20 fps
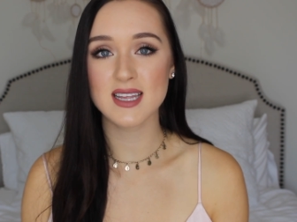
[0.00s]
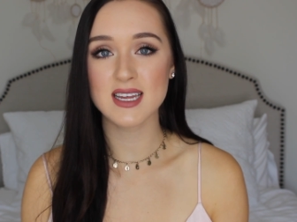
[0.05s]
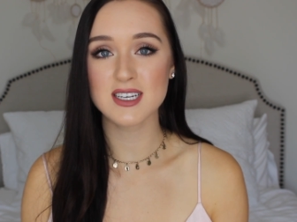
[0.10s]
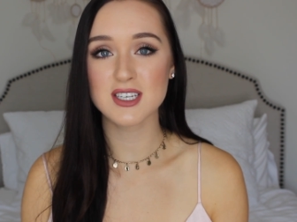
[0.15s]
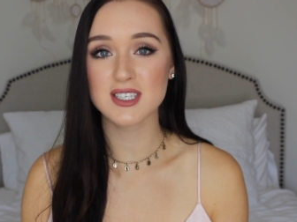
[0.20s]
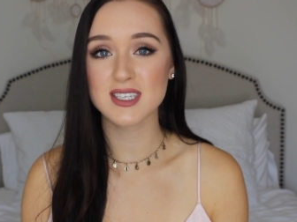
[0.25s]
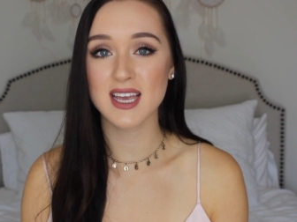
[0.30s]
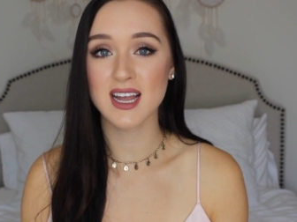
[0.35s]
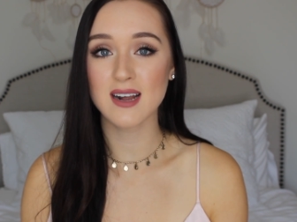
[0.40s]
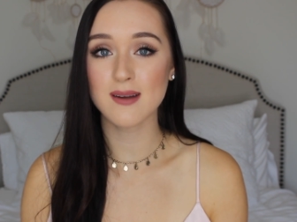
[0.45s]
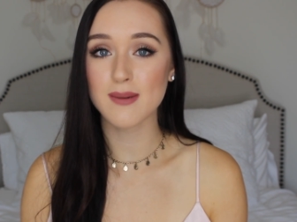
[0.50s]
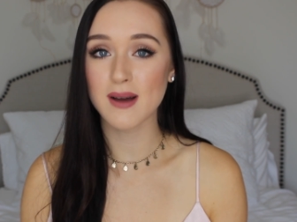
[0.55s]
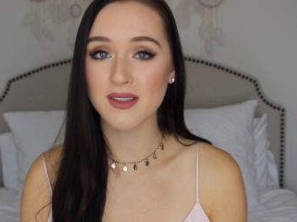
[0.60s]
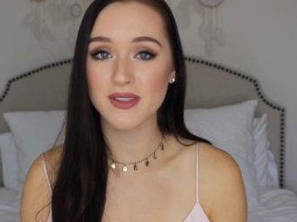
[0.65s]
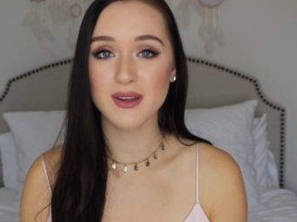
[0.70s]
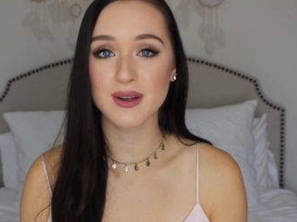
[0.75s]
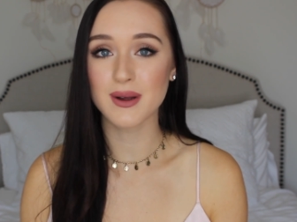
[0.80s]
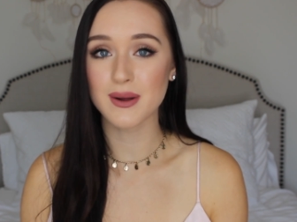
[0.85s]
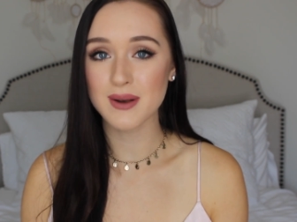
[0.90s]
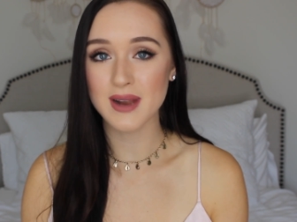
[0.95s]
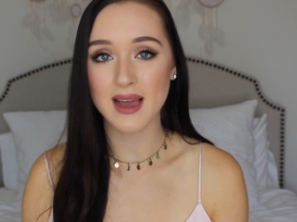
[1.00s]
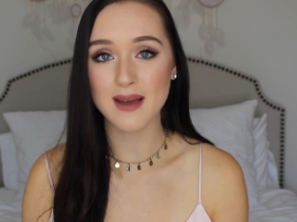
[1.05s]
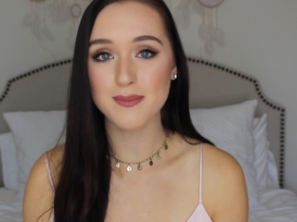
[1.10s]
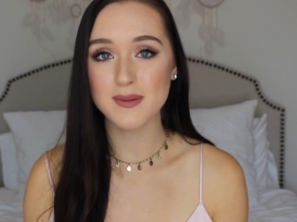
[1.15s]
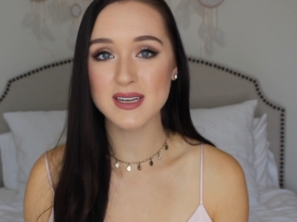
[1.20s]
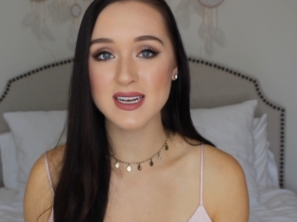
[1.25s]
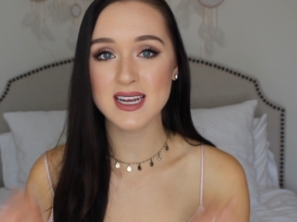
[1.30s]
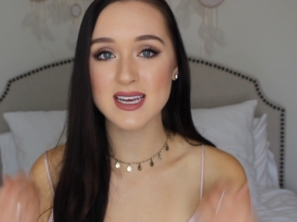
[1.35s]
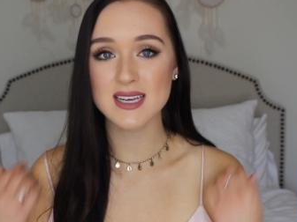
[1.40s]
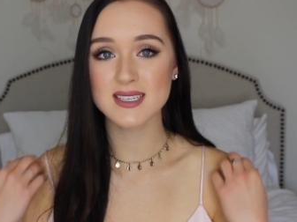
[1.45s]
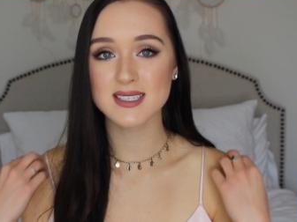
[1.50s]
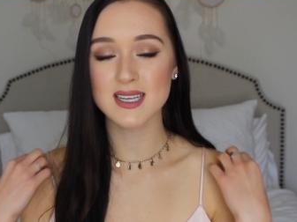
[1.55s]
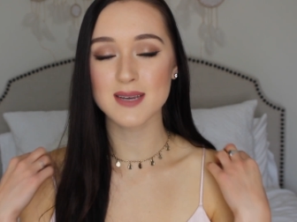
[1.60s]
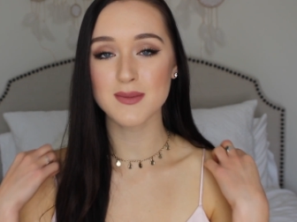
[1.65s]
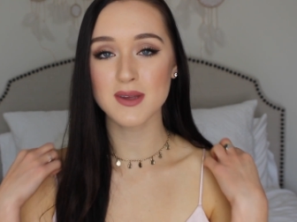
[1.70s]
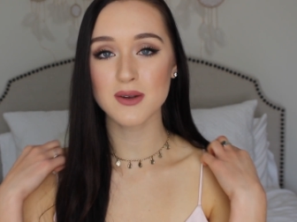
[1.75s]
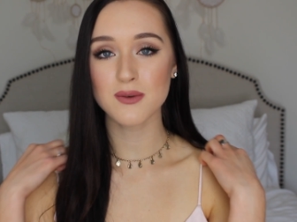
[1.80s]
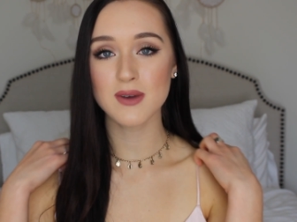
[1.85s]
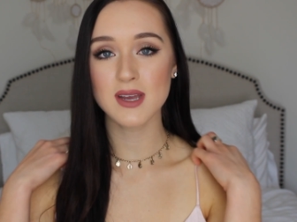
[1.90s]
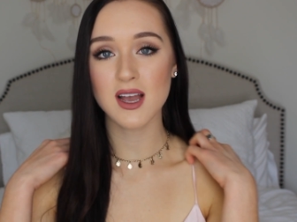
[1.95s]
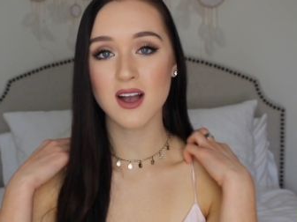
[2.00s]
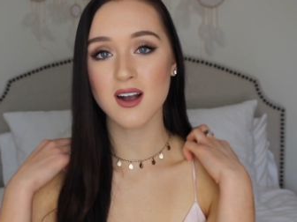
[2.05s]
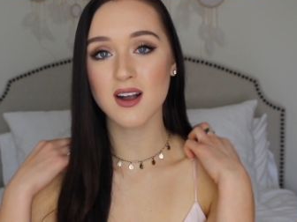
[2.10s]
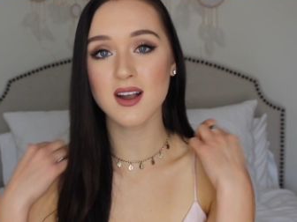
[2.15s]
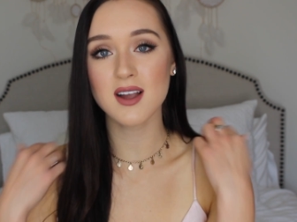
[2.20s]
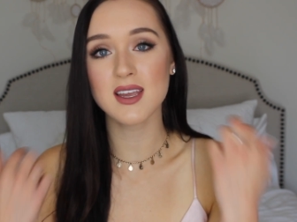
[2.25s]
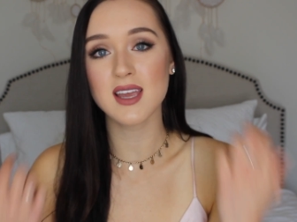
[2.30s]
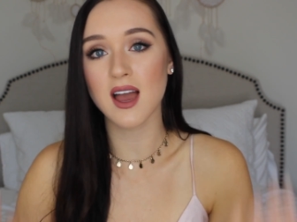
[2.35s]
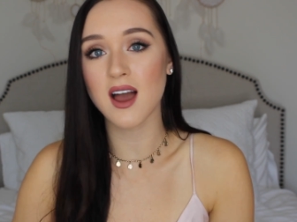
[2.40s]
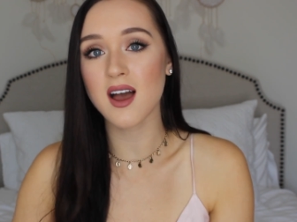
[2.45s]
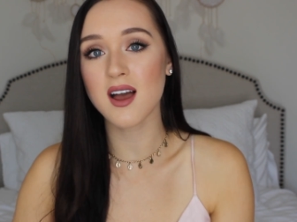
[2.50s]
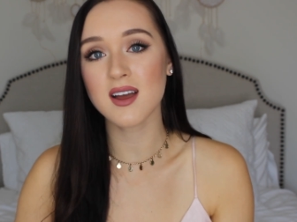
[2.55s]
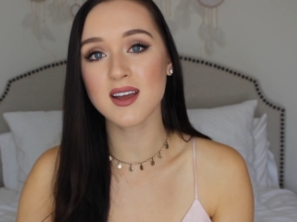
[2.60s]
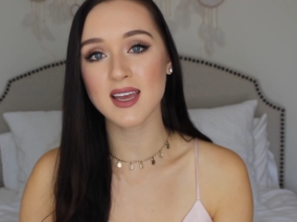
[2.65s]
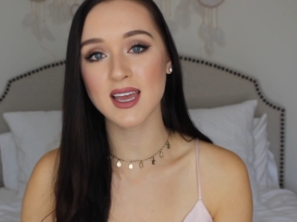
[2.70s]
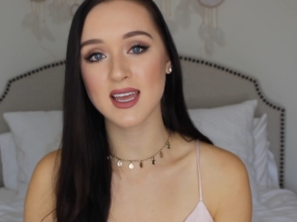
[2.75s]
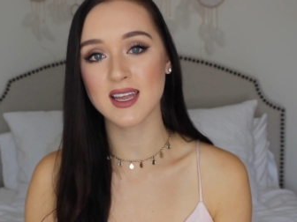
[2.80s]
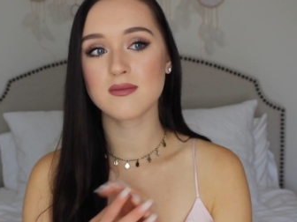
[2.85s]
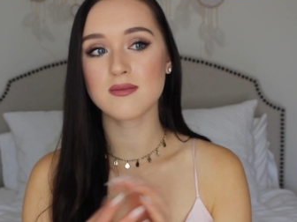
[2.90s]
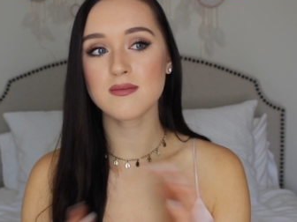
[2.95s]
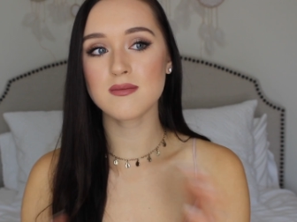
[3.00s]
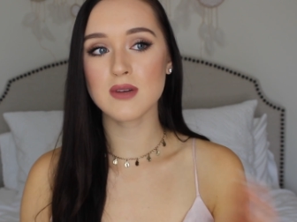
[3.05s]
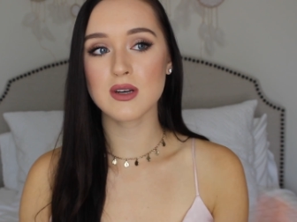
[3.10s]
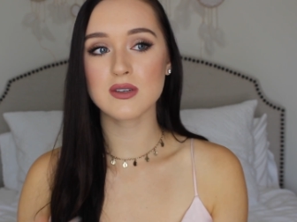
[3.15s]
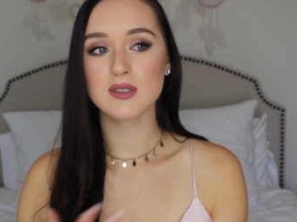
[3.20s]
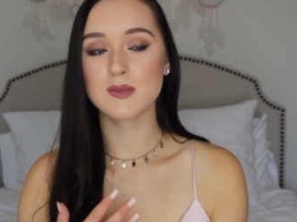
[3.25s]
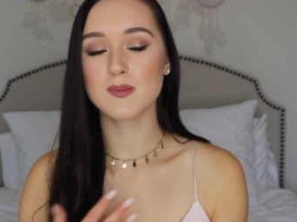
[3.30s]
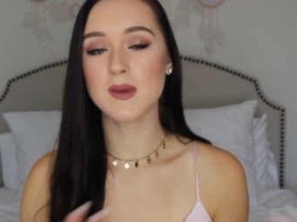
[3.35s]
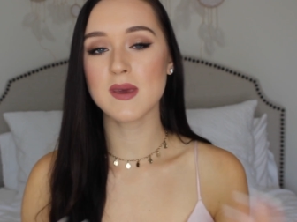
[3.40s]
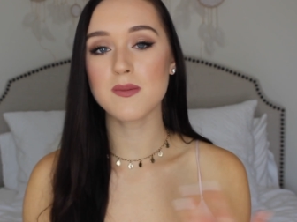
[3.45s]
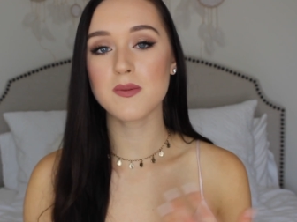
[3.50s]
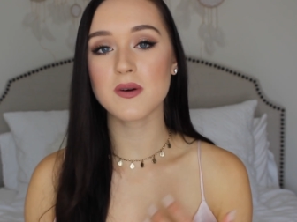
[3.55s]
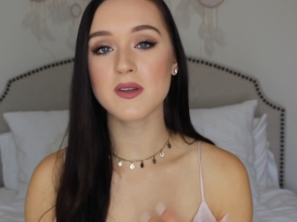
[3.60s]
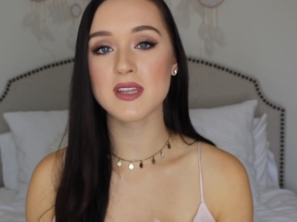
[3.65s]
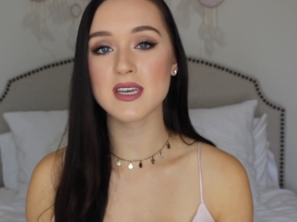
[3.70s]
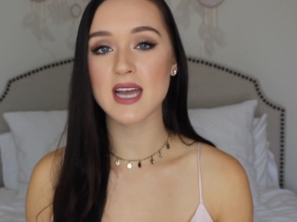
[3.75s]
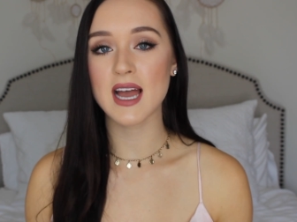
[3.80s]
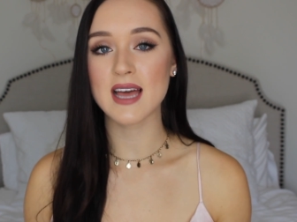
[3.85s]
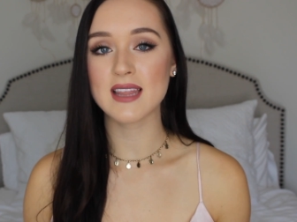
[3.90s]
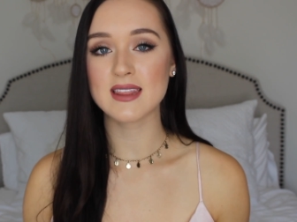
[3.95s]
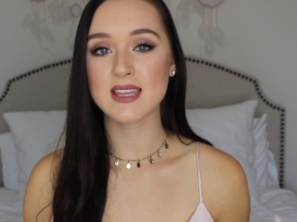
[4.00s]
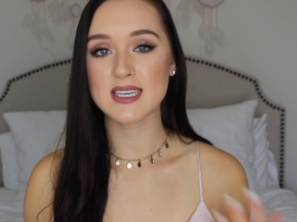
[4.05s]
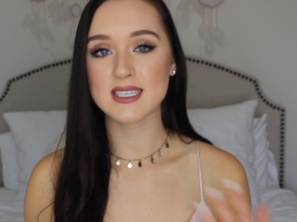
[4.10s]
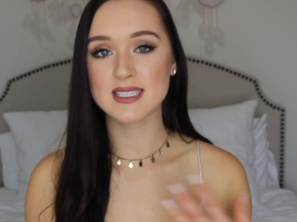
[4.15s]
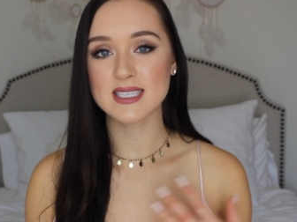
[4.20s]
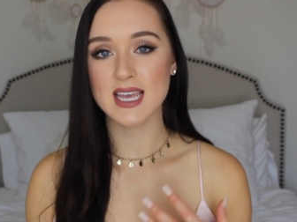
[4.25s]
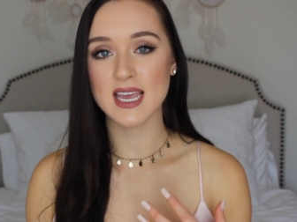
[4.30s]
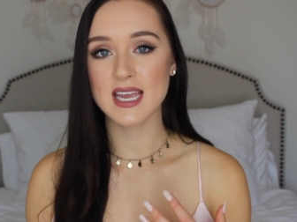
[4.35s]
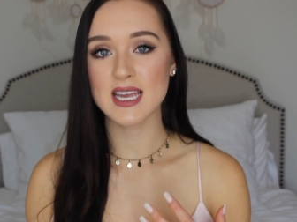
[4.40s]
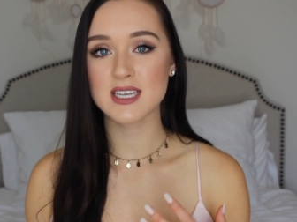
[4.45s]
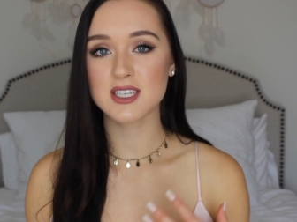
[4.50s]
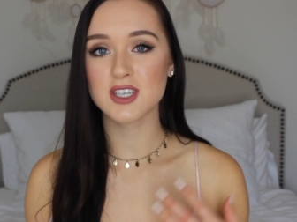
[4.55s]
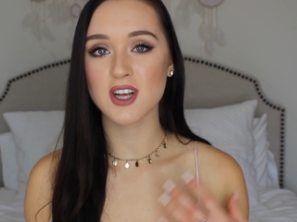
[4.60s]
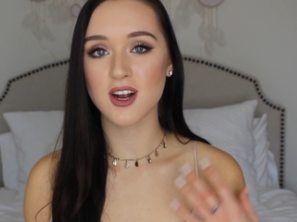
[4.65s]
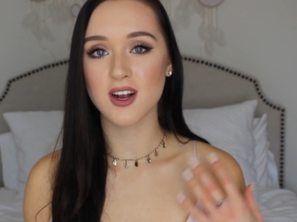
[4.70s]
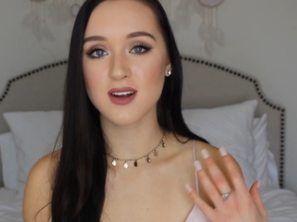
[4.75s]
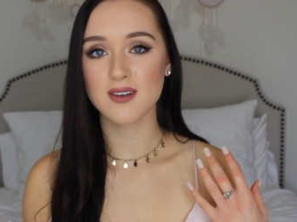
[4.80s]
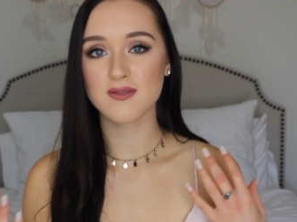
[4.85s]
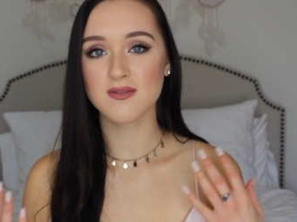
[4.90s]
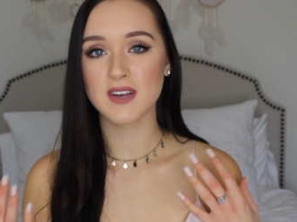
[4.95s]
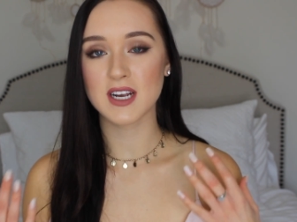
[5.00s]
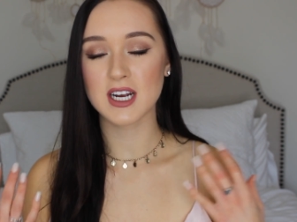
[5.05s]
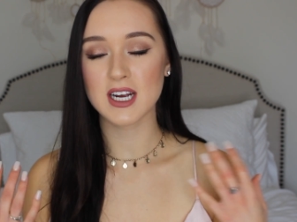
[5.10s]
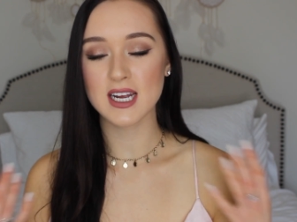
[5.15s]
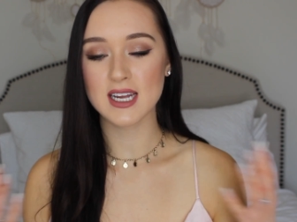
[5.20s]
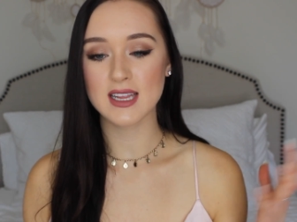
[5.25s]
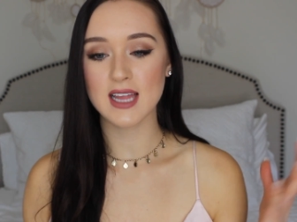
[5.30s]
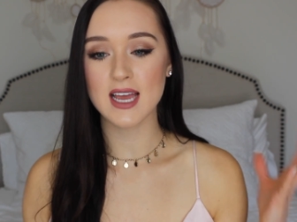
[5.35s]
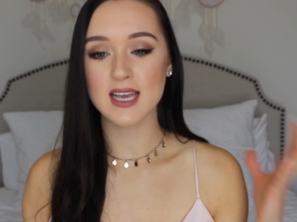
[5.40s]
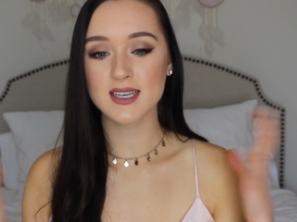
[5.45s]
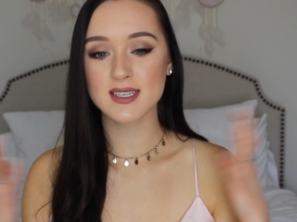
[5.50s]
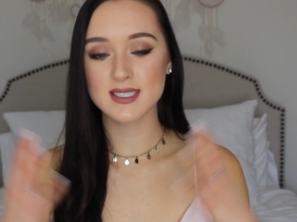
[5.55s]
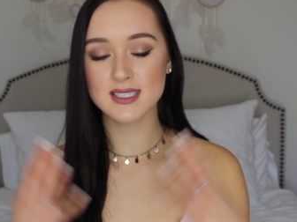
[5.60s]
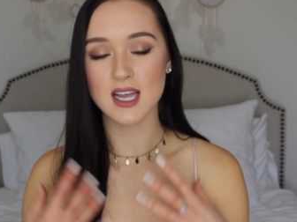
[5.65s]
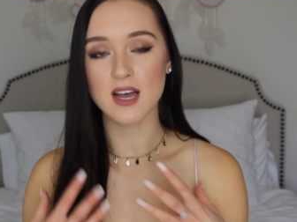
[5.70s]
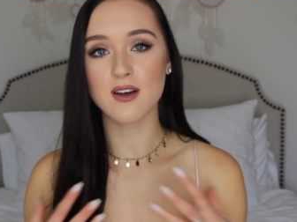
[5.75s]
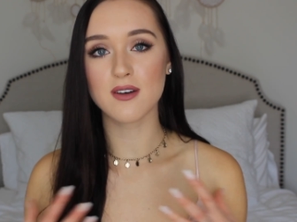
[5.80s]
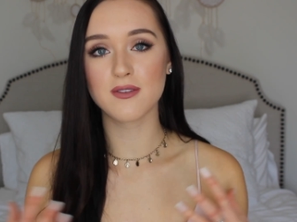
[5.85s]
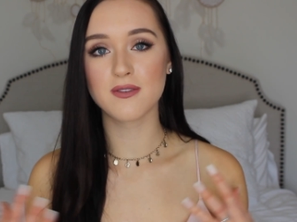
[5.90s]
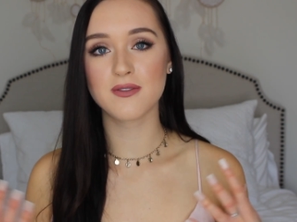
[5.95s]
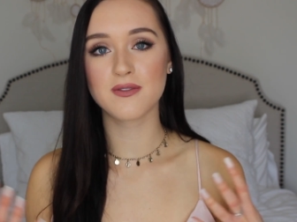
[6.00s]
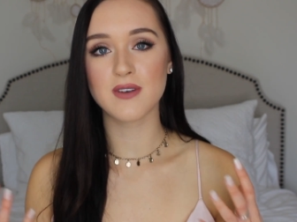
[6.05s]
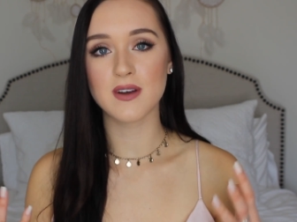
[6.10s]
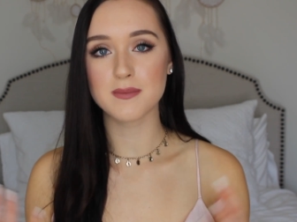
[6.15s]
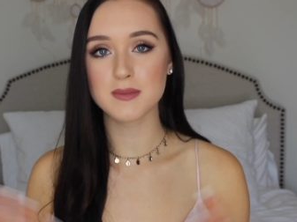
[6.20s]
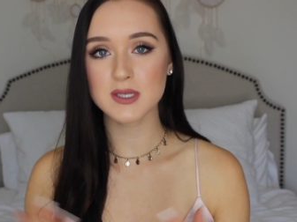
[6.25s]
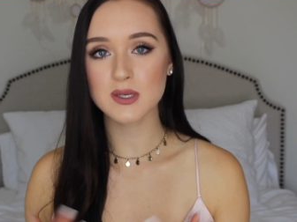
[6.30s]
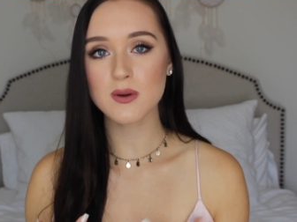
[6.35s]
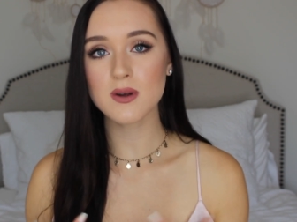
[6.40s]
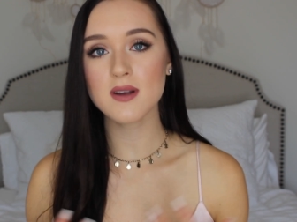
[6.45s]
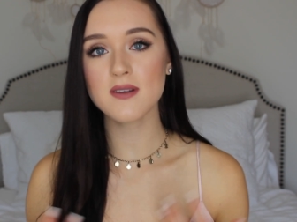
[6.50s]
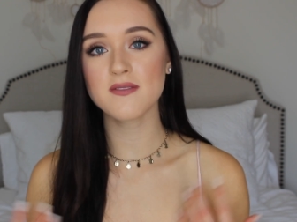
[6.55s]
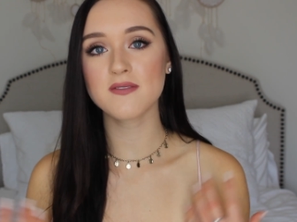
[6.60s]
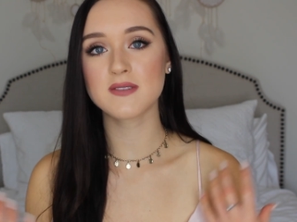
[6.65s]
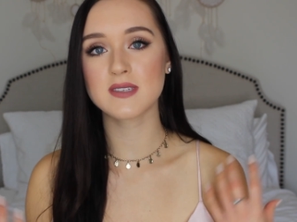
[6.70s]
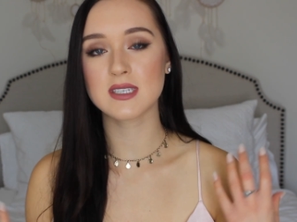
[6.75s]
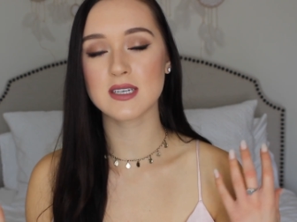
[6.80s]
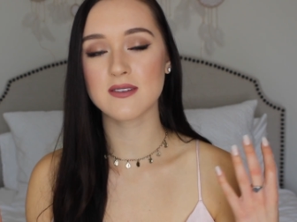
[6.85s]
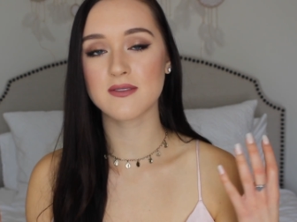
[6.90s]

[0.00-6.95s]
They just care about their own happiness. I mean, we are young and most people at this age are very like self-absorbed,